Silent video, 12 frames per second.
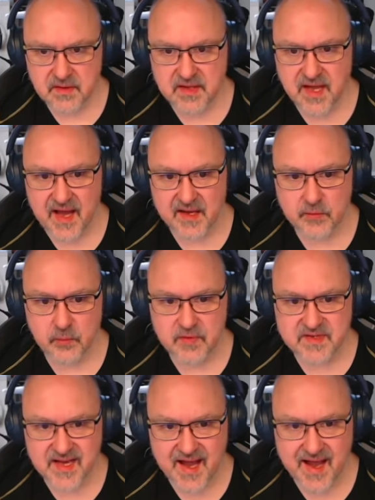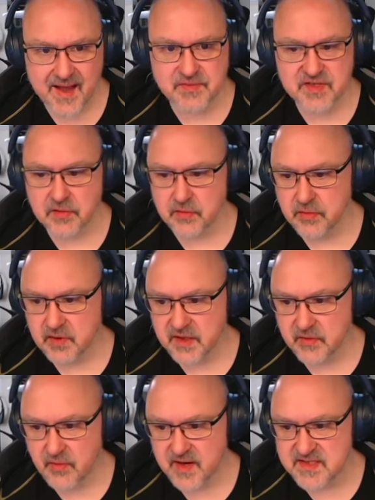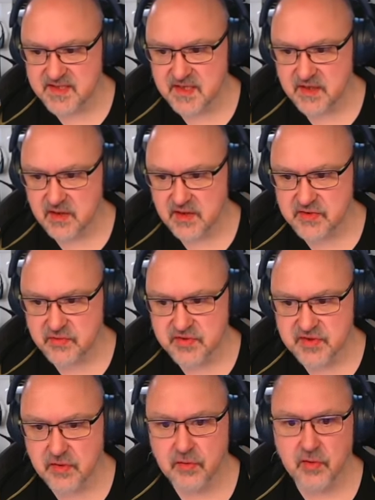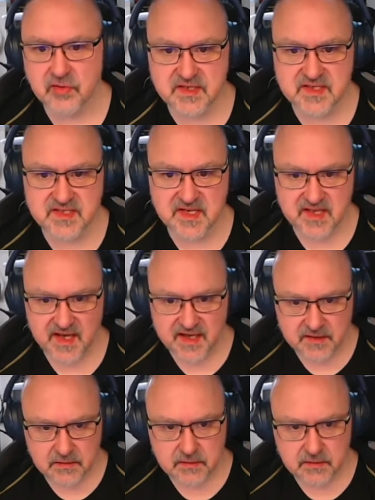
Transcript: That was absolutely crazy that I took so long to see that.